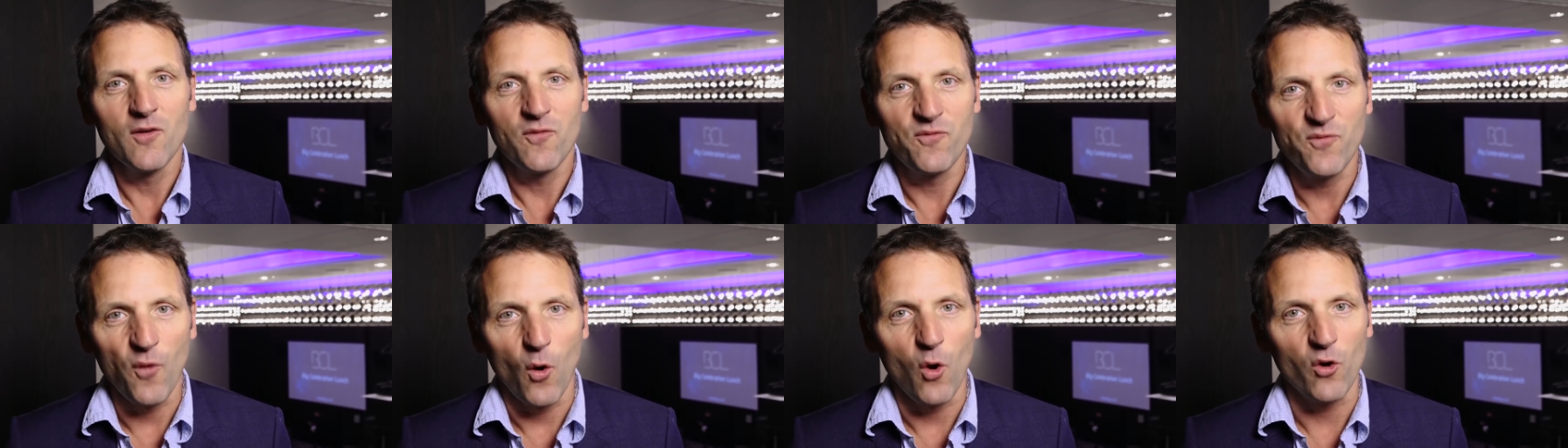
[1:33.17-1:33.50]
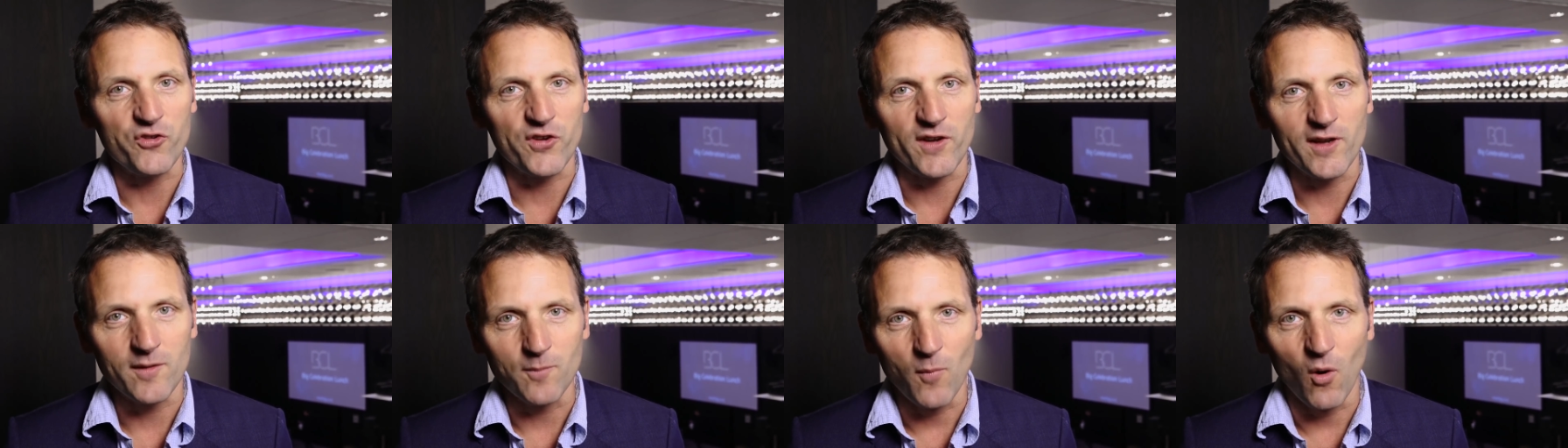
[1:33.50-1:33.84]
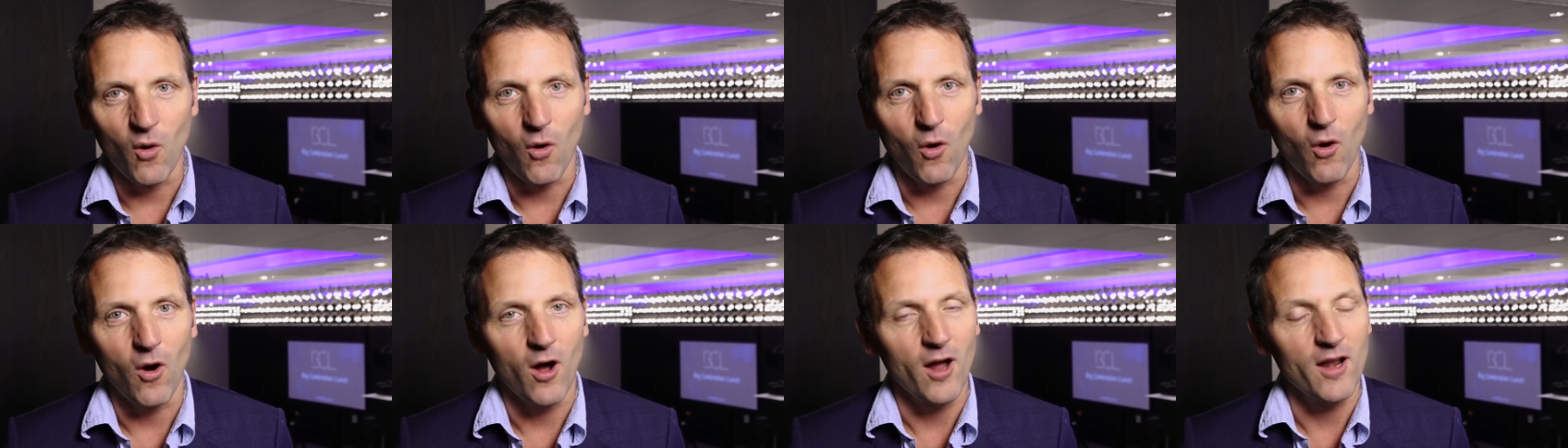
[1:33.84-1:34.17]
40
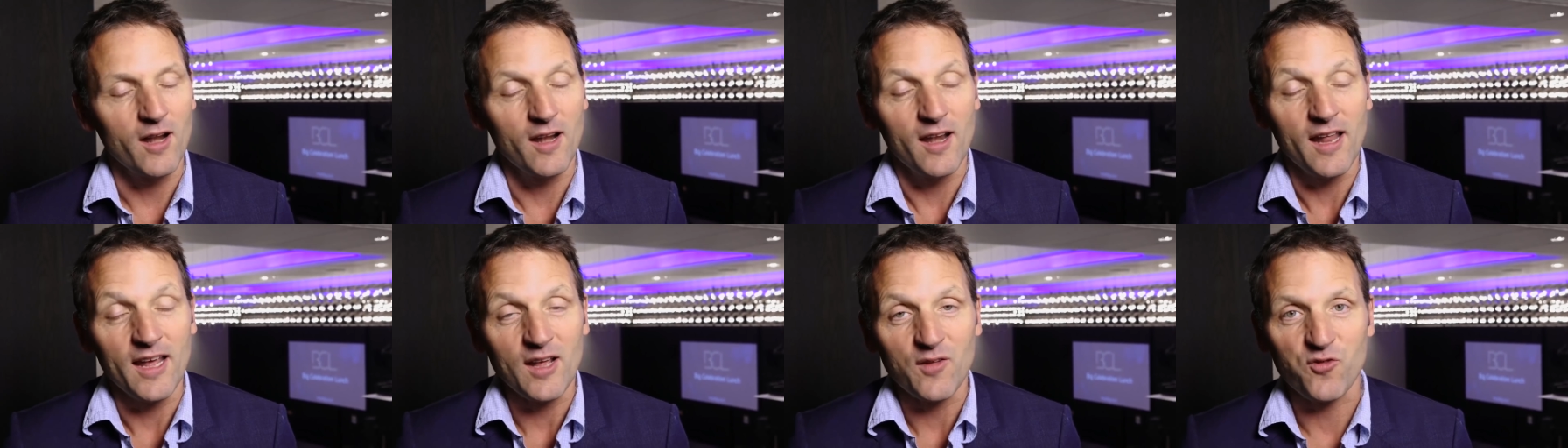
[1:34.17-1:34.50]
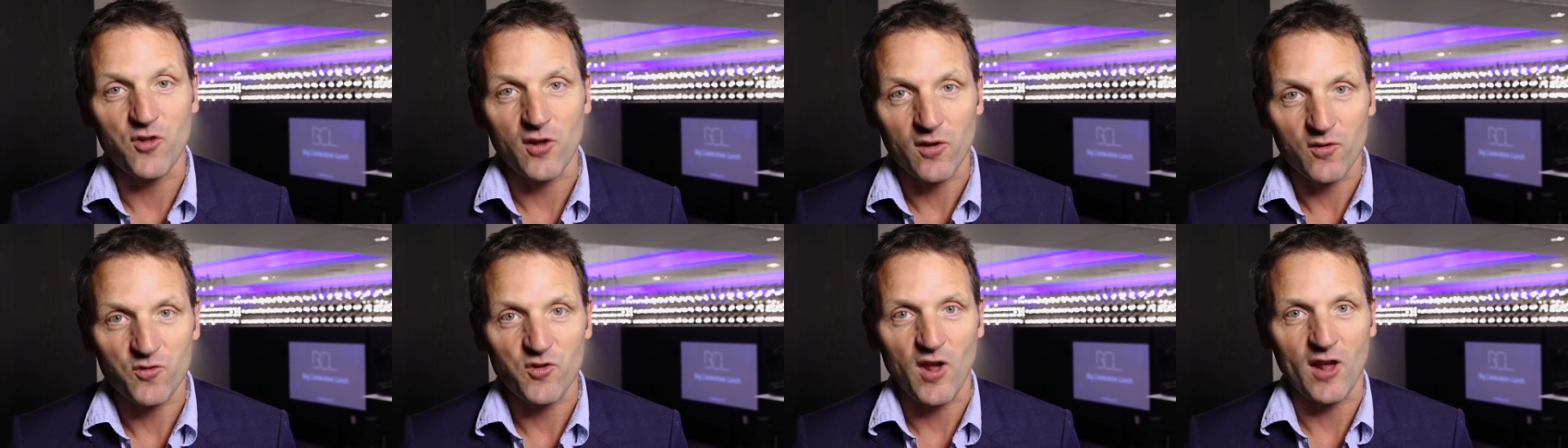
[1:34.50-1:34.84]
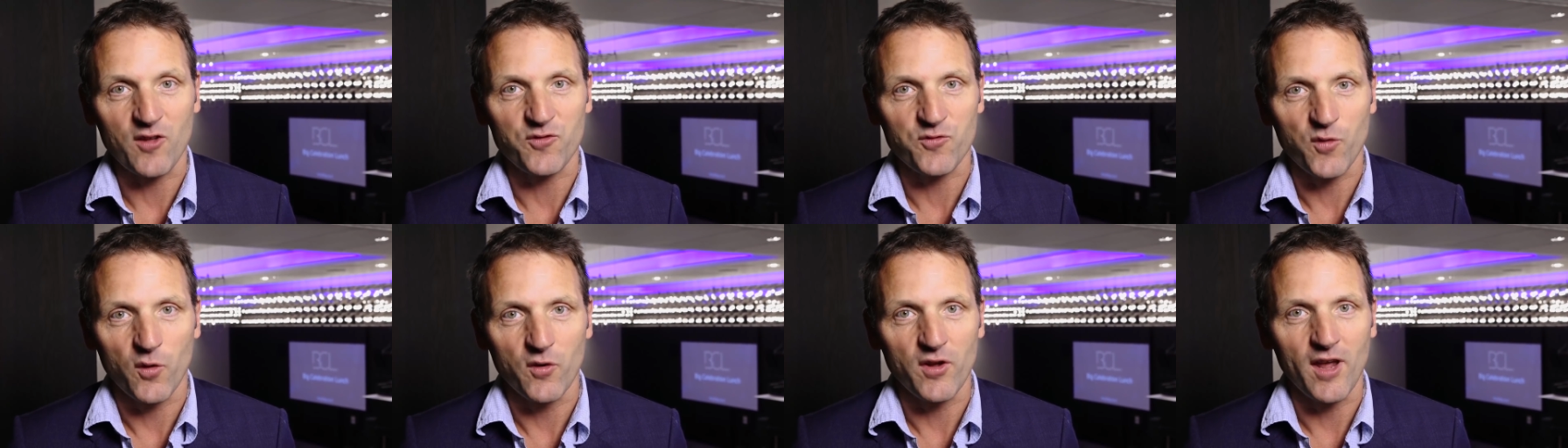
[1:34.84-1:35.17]
more at least
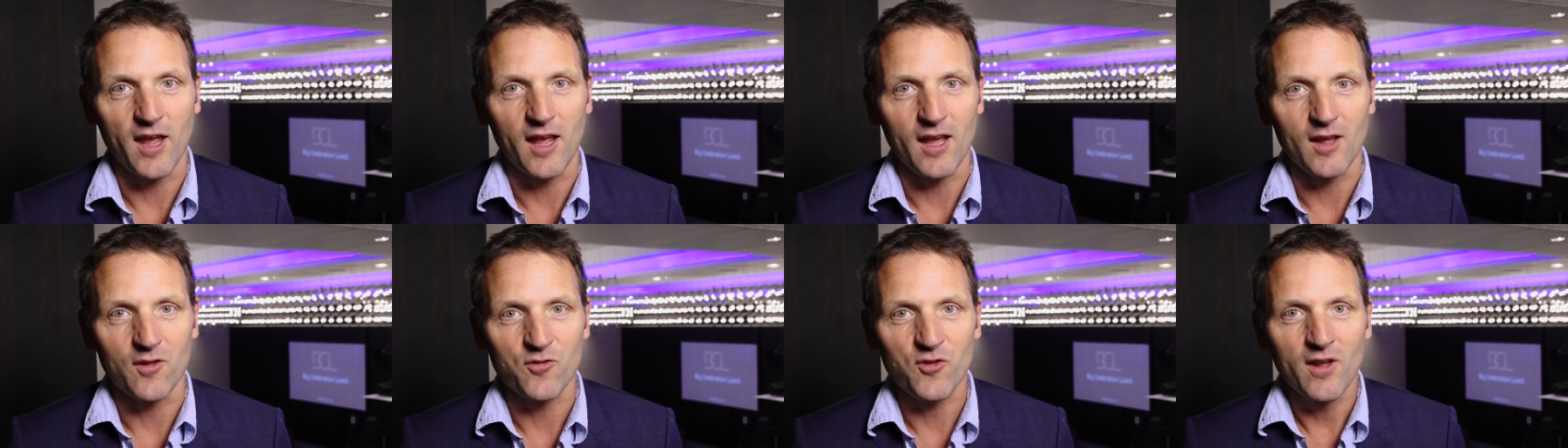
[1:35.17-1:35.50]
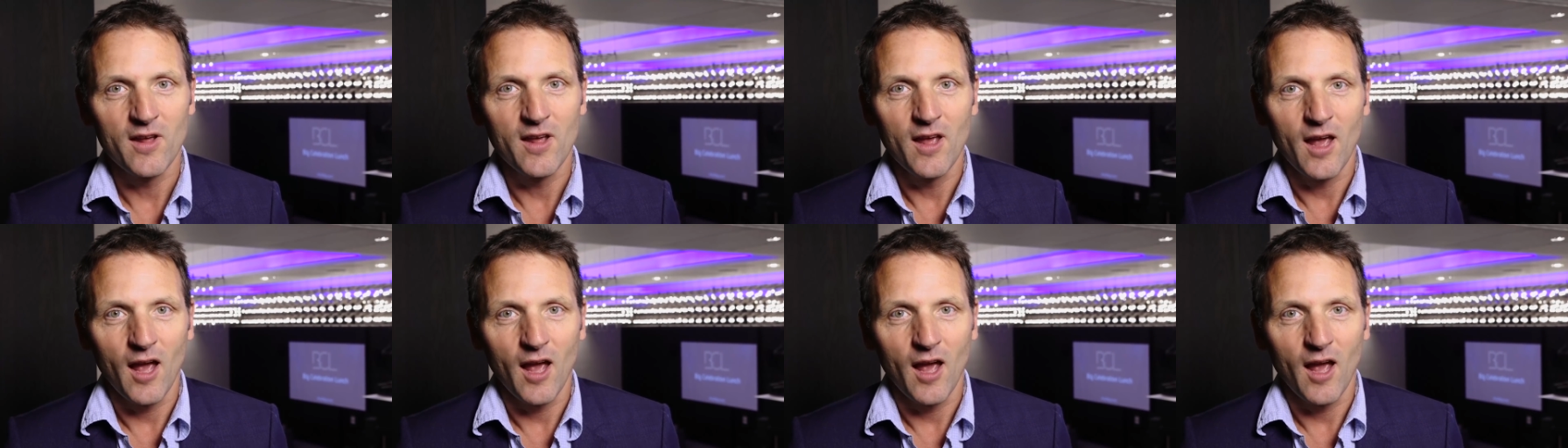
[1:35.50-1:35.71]
successful years